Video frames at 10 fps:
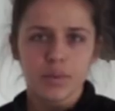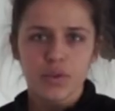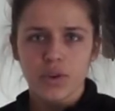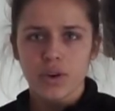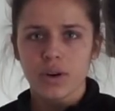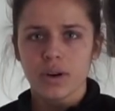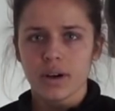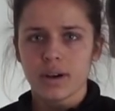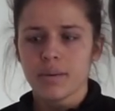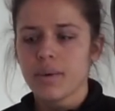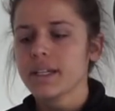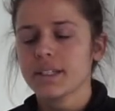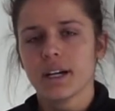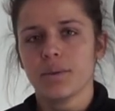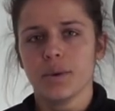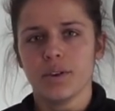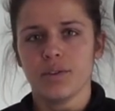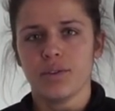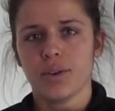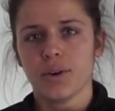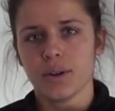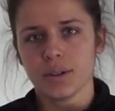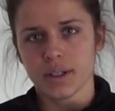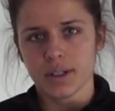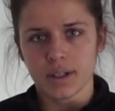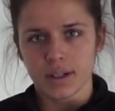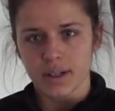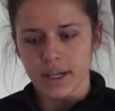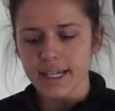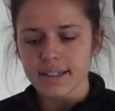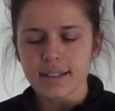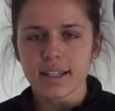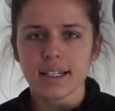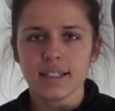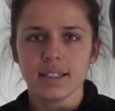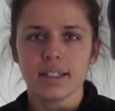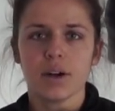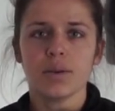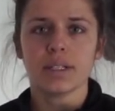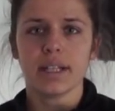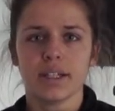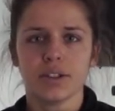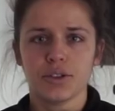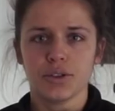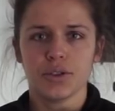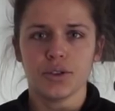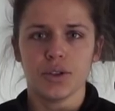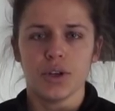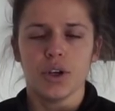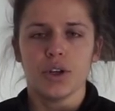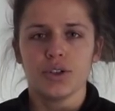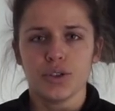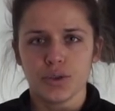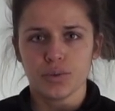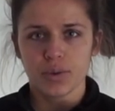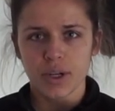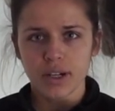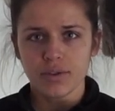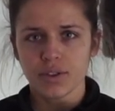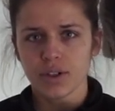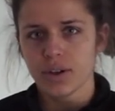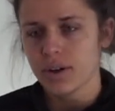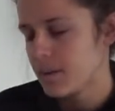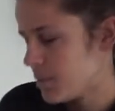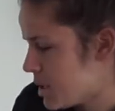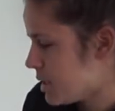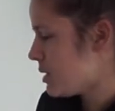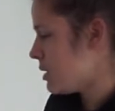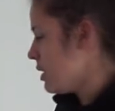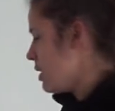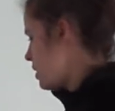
Before I start with all the exercises, I always like to breathe, so I'm just